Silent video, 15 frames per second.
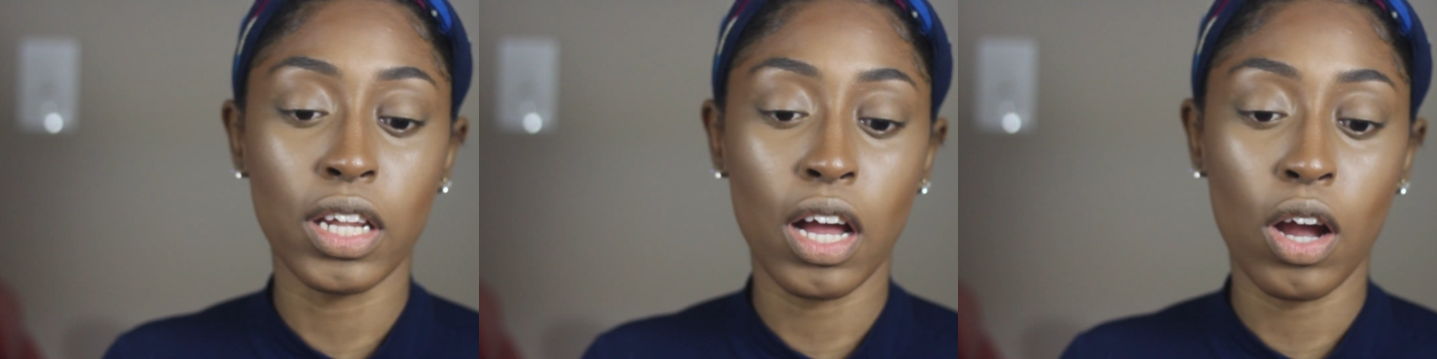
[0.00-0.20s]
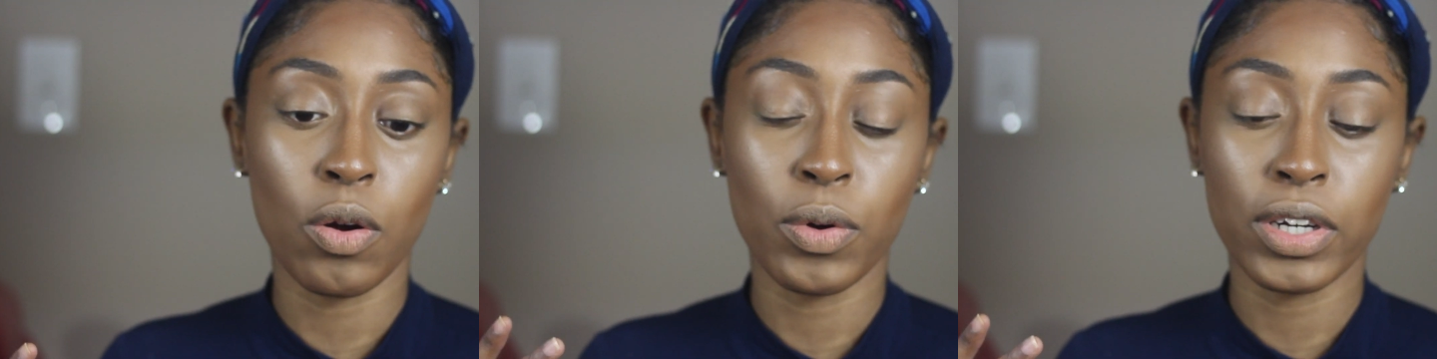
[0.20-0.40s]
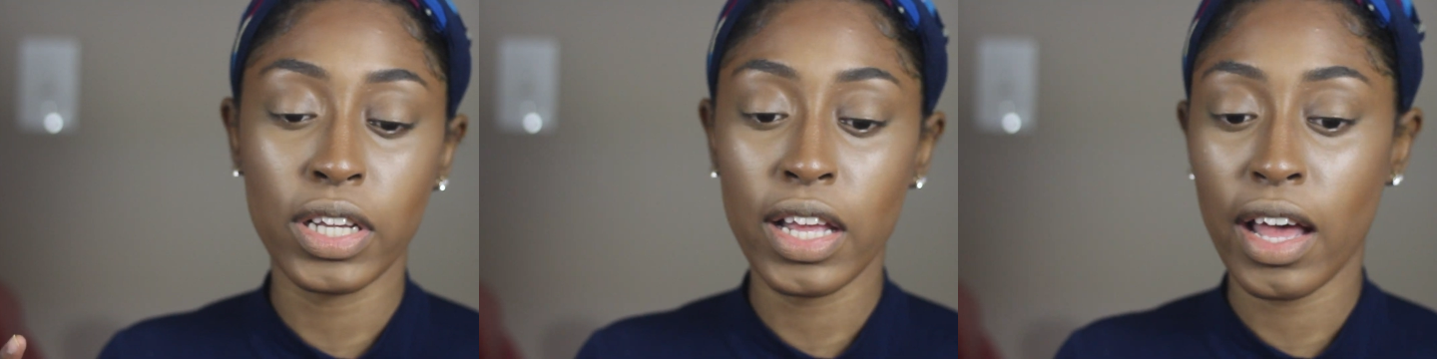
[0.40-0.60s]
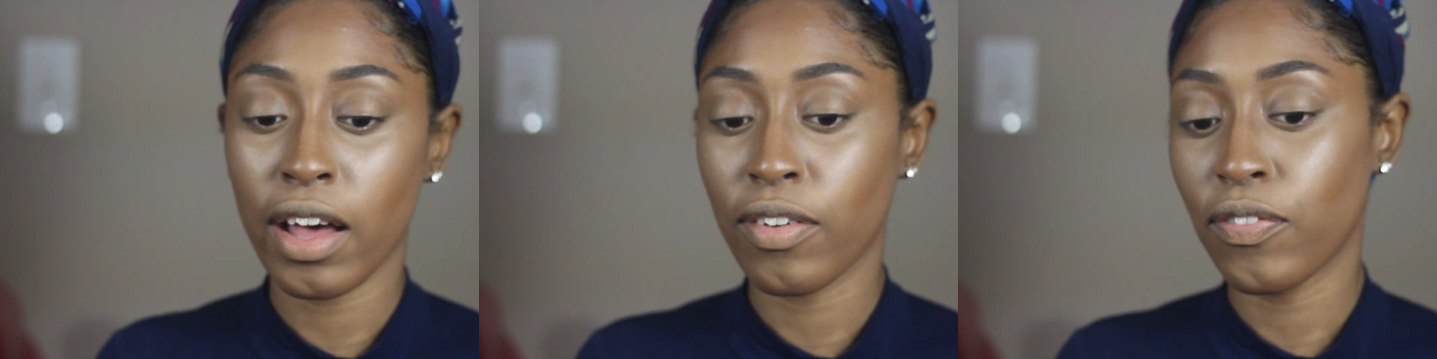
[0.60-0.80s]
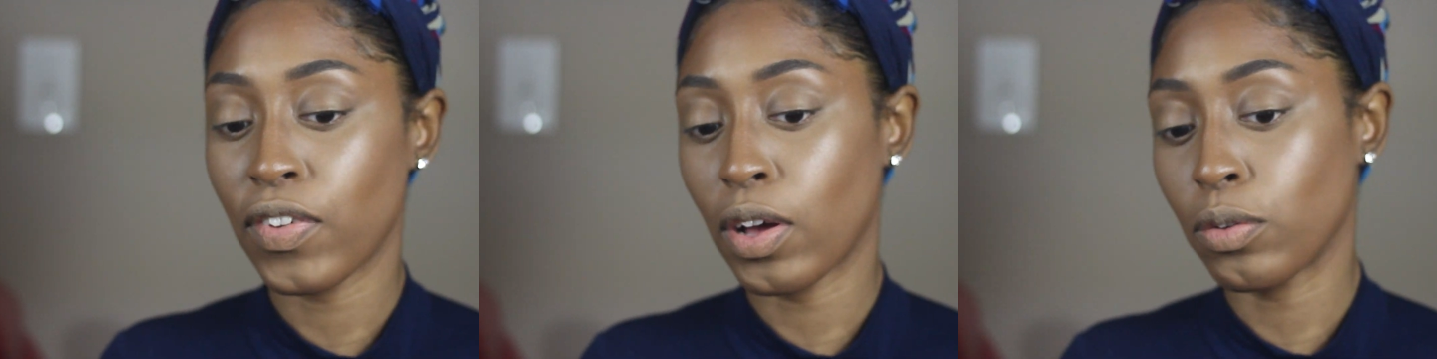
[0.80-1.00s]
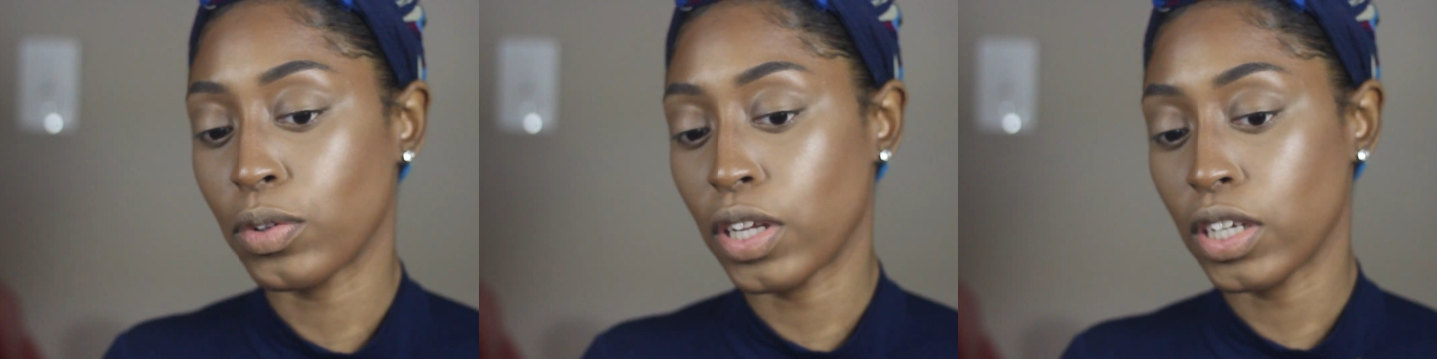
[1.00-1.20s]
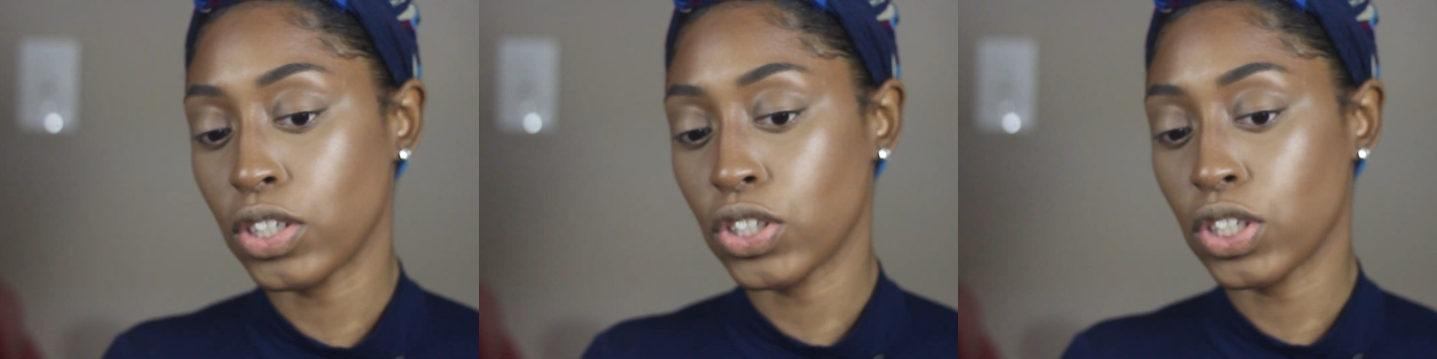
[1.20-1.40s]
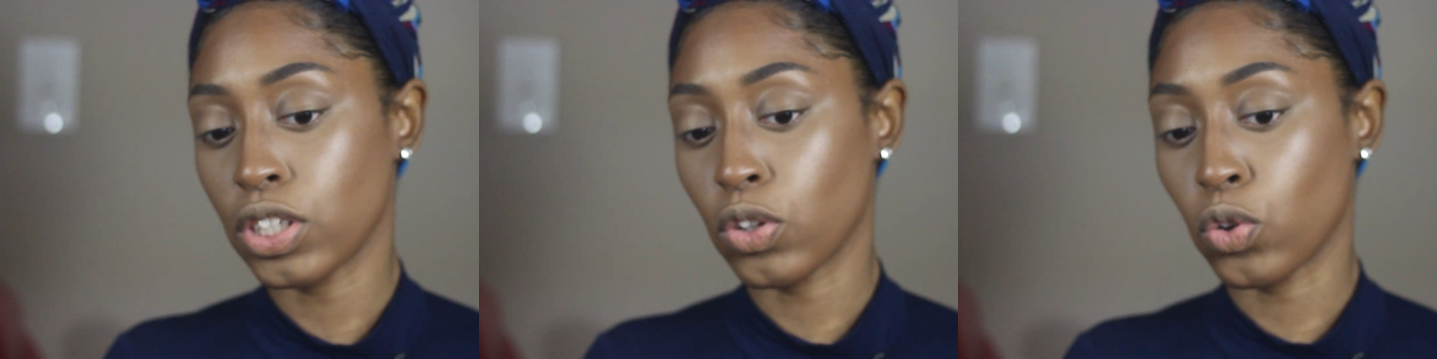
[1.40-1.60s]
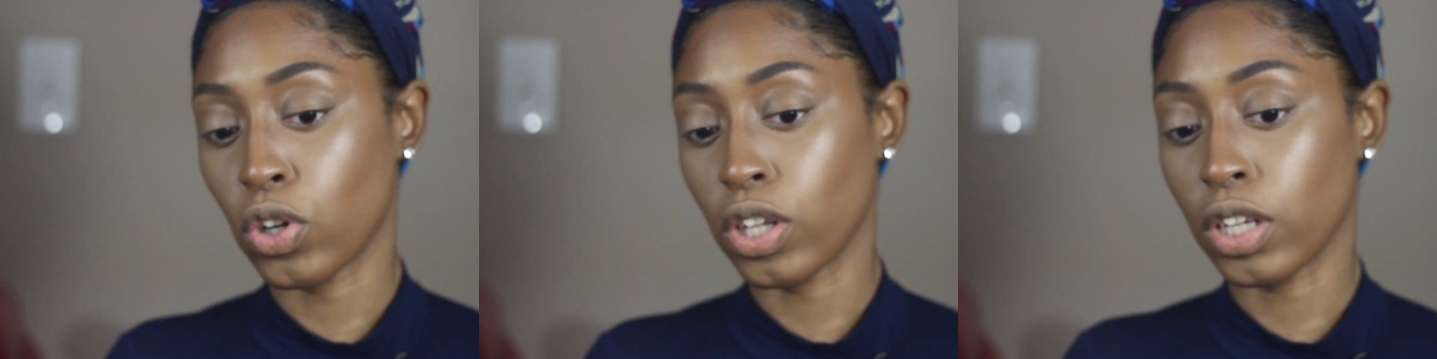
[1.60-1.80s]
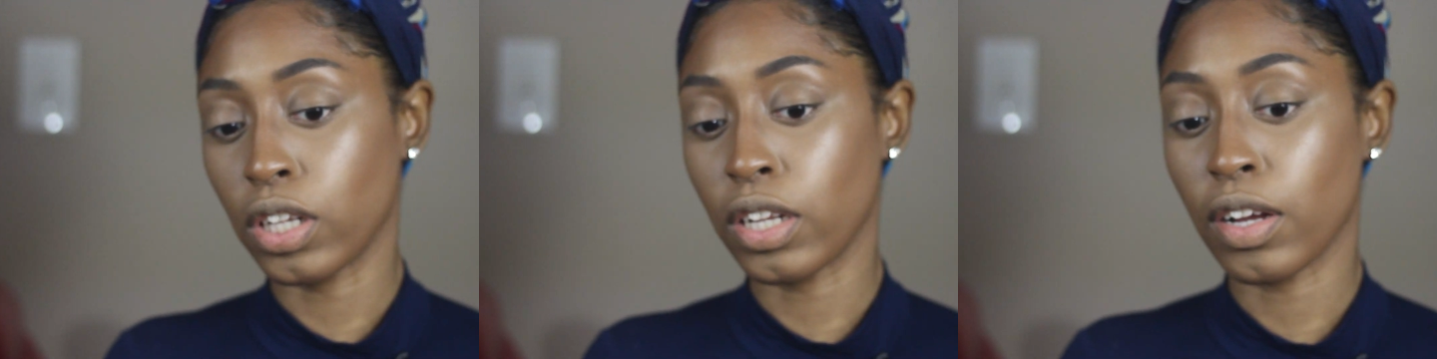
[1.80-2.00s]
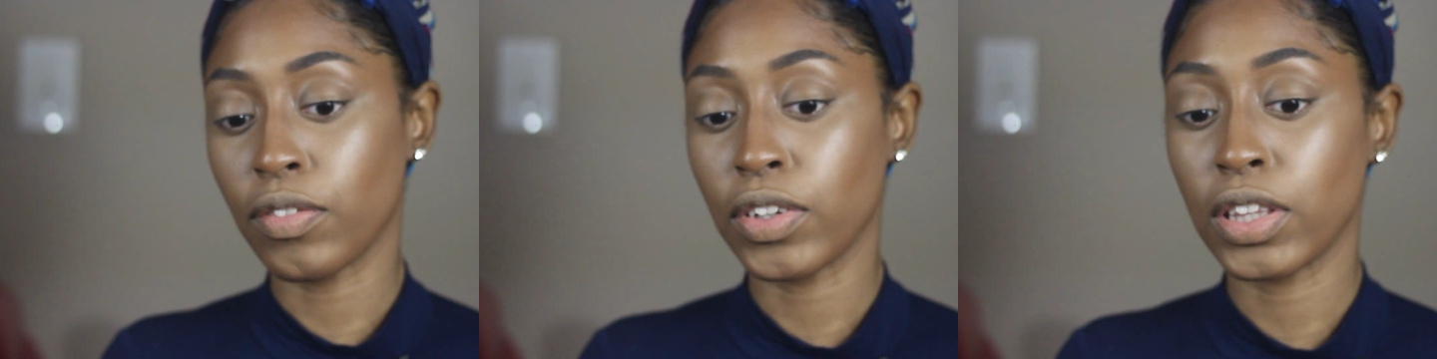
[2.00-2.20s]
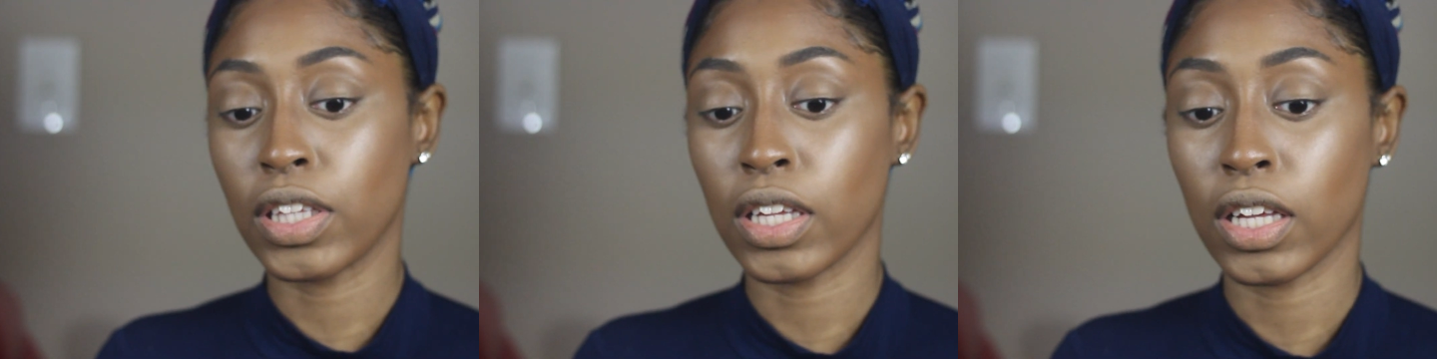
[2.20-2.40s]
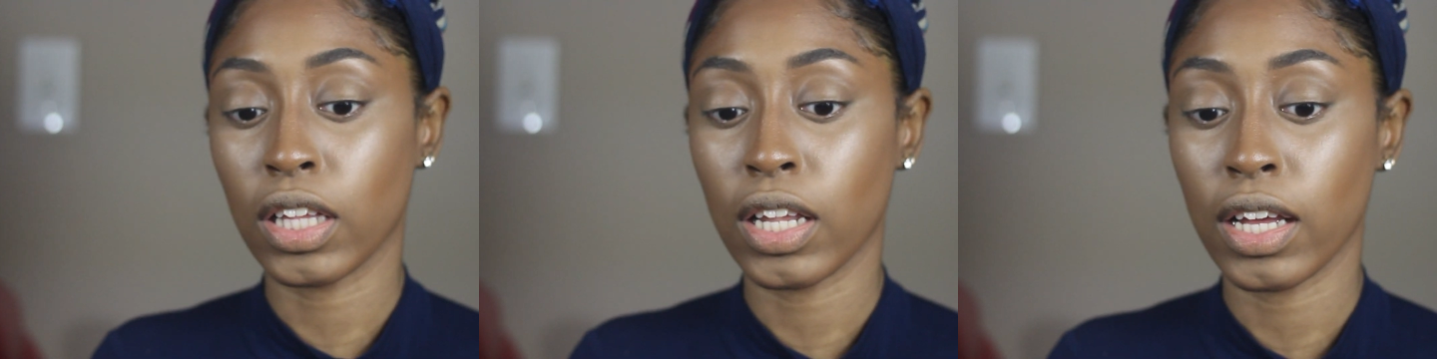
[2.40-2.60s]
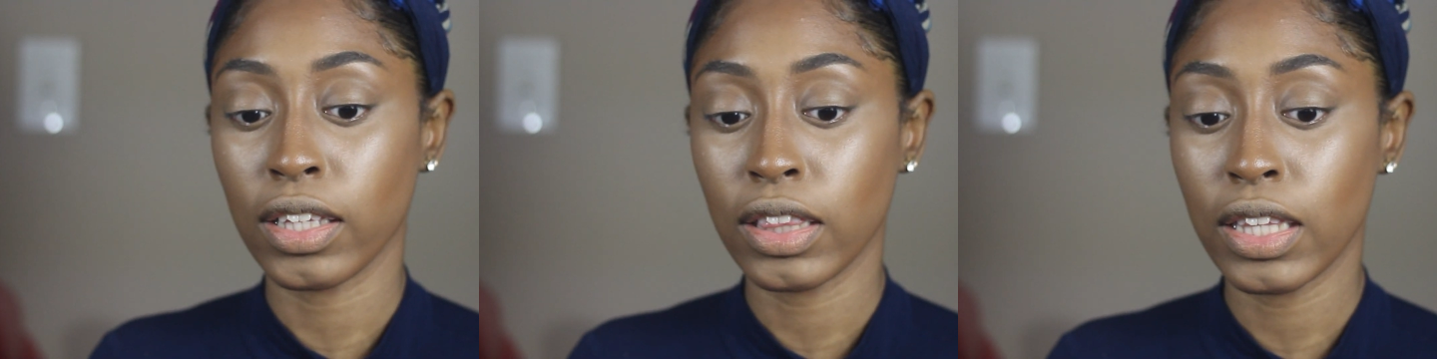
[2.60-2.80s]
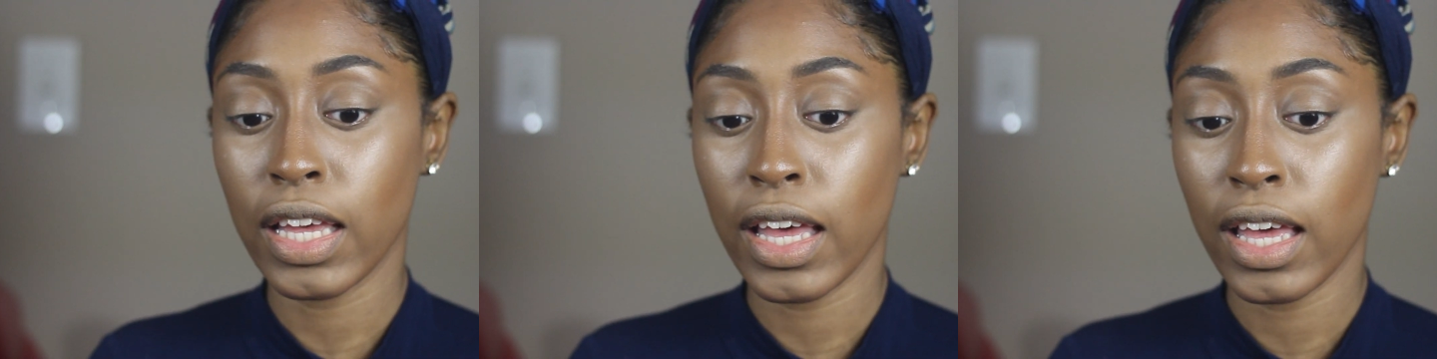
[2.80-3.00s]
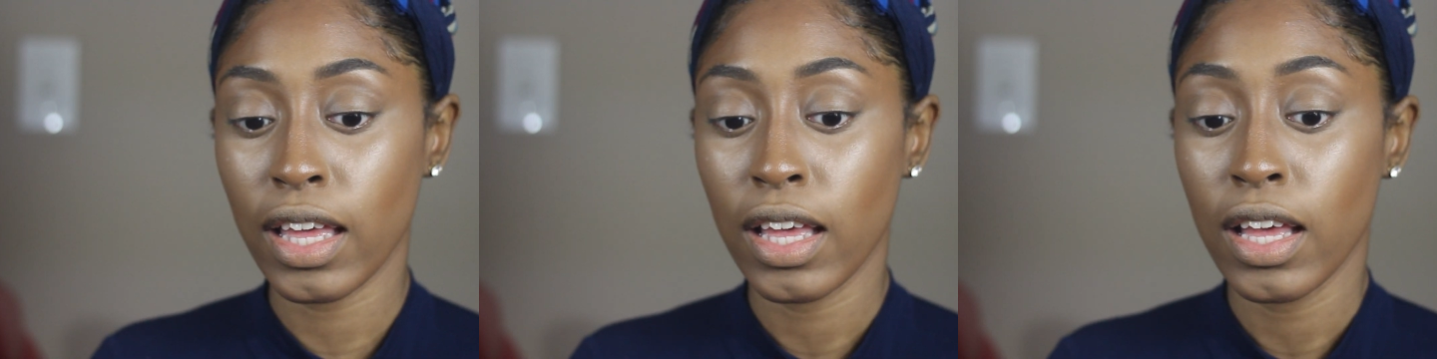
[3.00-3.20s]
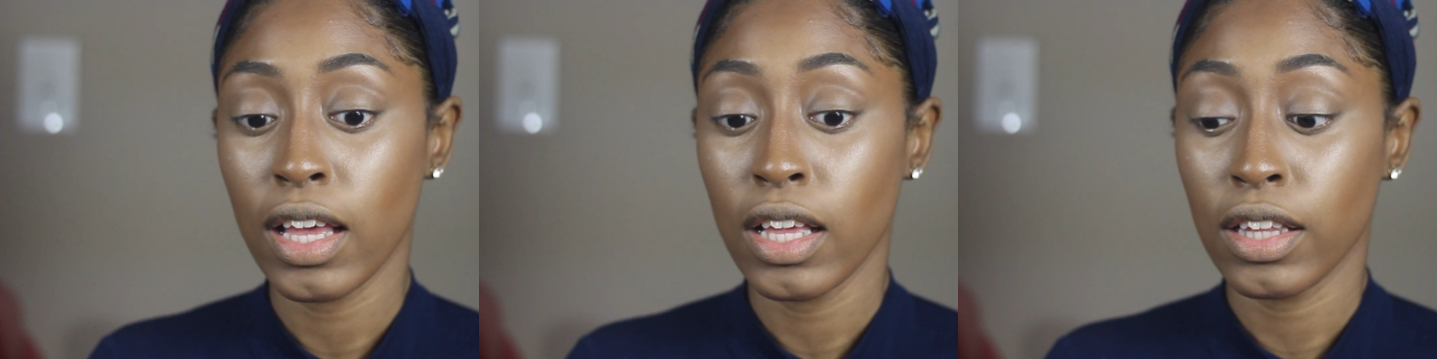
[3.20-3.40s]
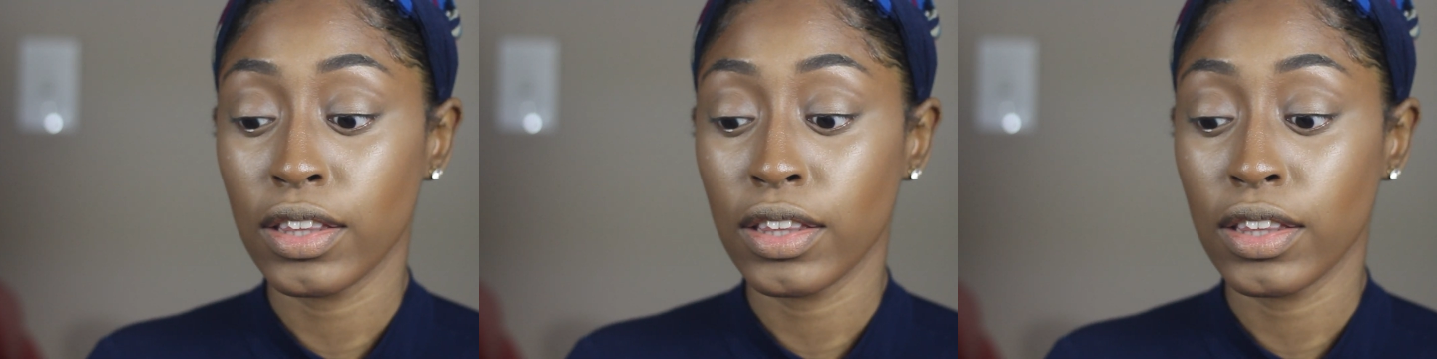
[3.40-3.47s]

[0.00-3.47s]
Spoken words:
I already have foundation on and everything like that.